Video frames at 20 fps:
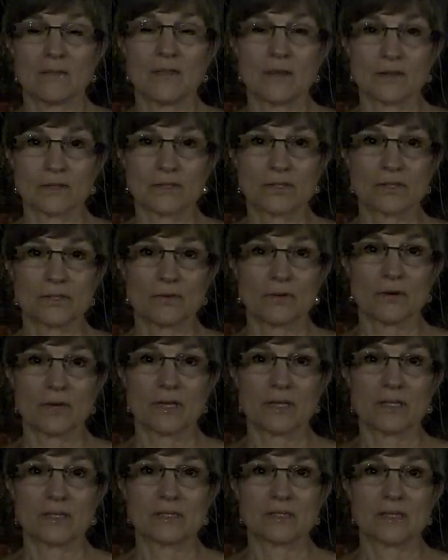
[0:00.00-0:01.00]
their
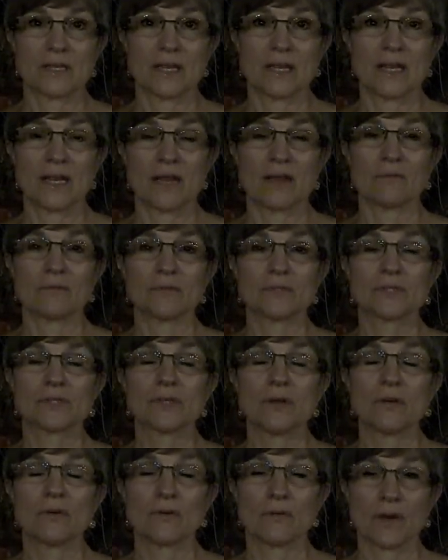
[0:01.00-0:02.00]
stories, and I was
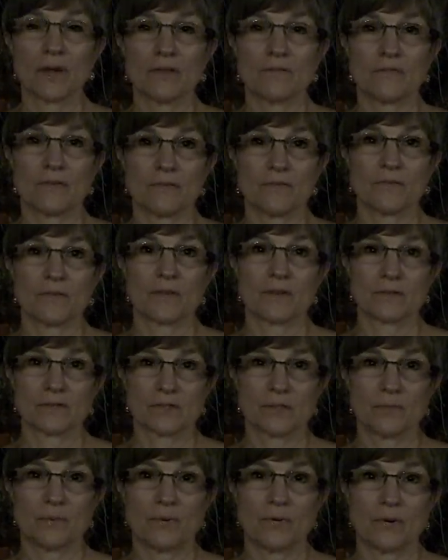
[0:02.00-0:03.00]
so grateful for their
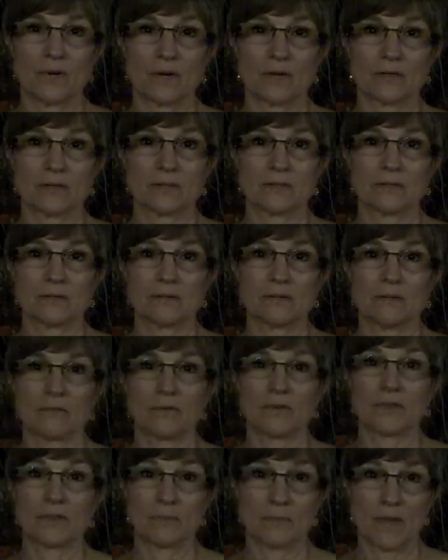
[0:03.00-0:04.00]
support
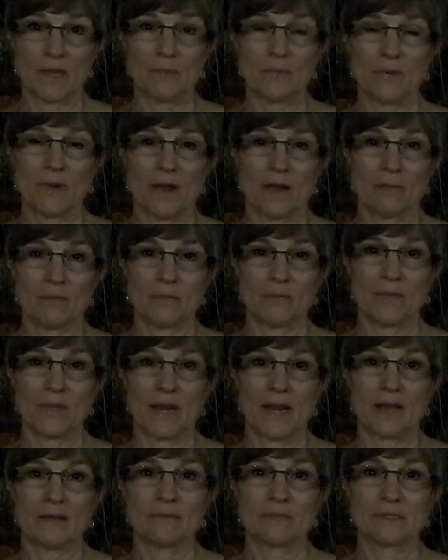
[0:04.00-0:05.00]
with my problem
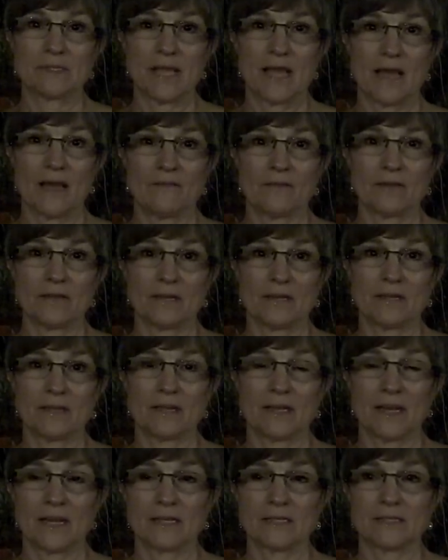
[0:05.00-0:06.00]
that I was having and
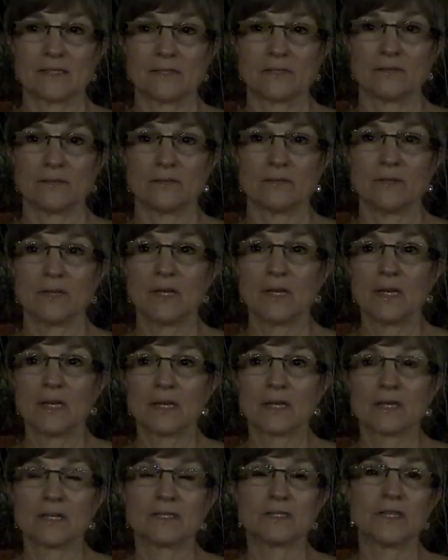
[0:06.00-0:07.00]
that I still
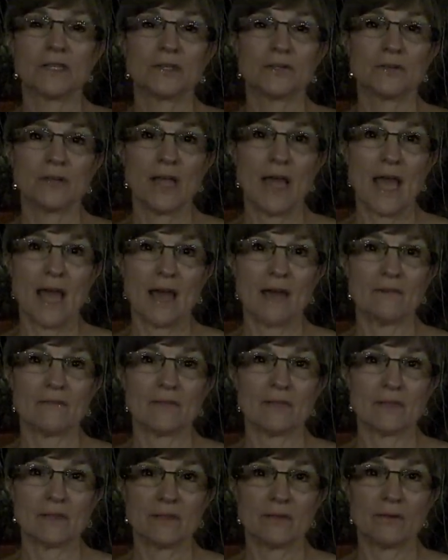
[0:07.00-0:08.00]
continue to have,
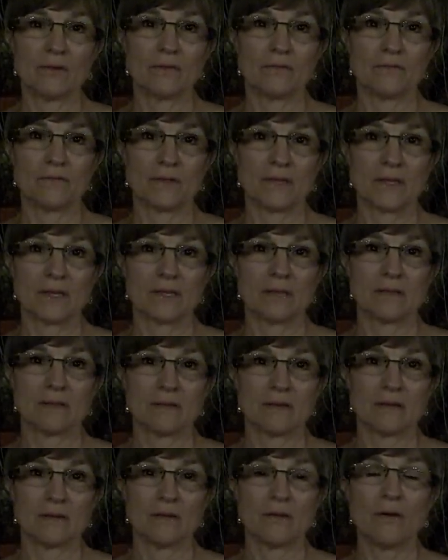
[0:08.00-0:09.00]
and hopefully
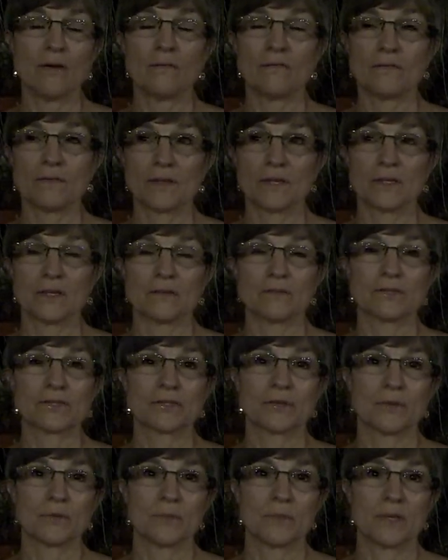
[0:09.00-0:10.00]
you've
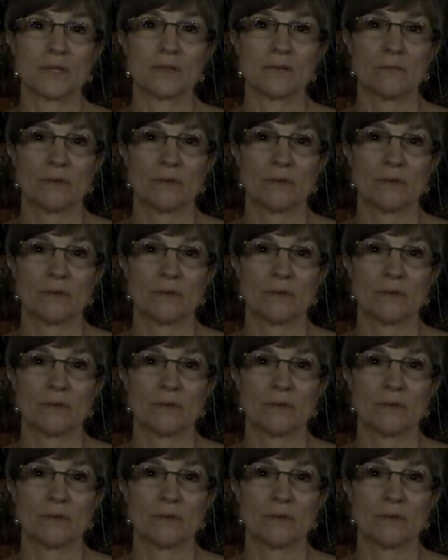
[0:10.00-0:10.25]
shown me